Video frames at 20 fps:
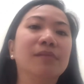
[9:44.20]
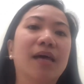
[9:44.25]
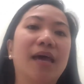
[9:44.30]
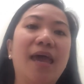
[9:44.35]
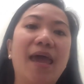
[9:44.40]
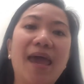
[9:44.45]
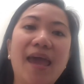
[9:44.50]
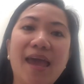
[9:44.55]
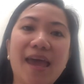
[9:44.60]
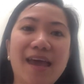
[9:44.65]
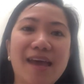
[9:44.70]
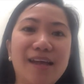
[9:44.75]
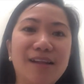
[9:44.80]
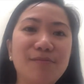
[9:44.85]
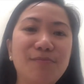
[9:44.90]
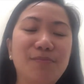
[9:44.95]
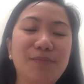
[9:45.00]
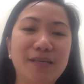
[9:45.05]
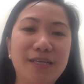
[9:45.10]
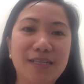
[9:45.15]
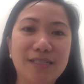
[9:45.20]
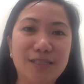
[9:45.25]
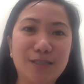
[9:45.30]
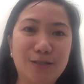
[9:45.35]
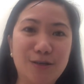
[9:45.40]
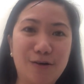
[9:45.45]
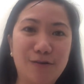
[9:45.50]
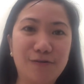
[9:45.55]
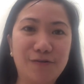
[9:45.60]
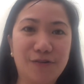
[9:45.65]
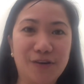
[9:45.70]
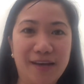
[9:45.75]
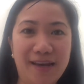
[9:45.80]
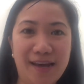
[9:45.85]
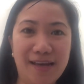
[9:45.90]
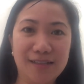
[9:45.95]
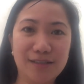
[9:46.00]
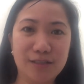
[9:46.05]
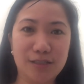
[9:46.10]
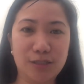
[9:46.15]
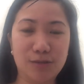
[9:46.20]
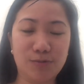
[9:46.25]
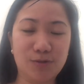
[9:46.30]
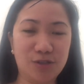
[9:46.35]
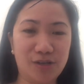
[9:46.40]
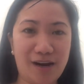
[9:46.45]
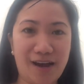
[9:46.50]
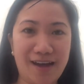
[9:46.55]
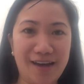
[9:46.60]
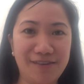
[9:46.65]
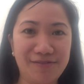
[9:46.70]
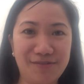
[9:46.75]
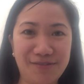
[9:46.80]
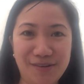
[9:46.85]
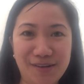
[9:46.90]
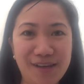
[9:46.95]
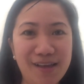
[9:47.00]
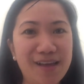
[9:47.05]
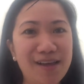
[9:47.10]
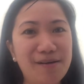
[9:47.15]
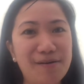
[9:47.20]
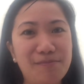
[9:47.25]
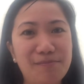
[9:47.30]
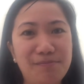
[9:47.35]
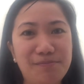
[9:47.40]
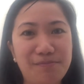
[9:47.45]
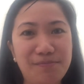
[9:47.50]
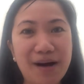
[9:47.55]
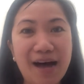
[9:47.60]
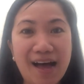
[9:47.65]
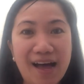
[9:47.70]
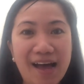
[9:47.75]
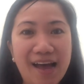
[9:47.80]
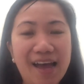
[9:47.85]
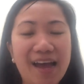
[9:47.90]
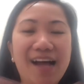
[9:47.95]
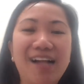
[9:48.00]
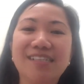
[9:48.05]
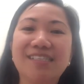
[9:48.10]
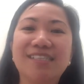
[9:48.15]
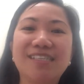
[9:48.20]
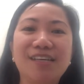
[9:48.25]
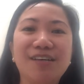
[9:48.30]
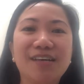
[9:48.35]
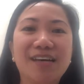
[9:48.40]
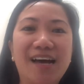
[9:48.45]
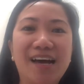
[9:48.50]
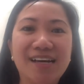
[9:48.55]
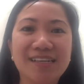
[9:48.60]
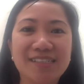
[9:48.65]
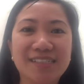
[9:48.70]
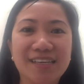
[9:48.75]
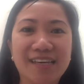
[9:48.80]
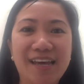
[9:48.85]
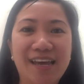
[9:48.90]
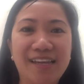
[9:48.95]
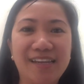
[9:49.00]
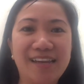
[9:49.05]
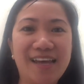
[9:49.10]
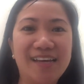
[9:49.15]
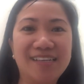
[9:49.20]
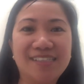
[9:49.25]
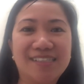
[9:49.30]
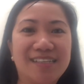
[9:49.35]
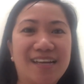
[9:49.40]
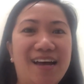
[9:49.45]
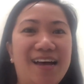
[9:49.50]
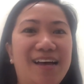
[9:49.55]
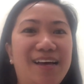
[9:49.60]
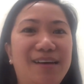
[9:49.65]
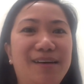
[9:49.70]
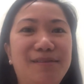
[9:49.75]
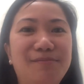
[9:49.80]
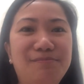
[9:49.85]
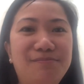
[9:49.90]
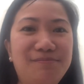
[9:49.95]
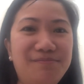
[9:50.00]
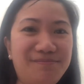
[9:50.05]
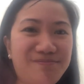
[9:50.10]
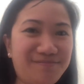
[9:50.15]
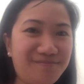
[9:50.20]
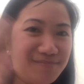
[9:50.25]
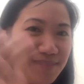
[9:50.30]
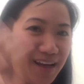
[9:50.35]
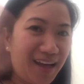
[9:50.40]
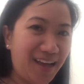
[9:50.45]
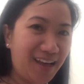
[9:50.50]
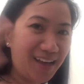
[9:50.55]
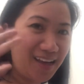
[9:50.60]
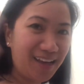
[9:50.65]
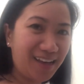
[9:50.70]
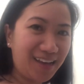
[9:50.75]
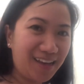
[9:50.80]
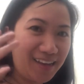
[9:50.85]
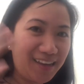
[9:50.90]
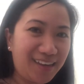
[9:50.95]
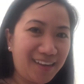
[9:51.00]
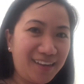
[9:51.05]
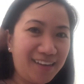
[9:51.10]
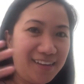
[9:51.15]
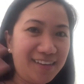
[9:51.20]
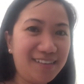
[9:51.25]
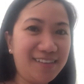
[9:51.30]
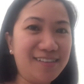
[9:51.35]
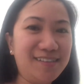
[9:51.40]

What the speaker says: And please don't forget to subscribe. Bye! I'll see you guys again next time. Bye!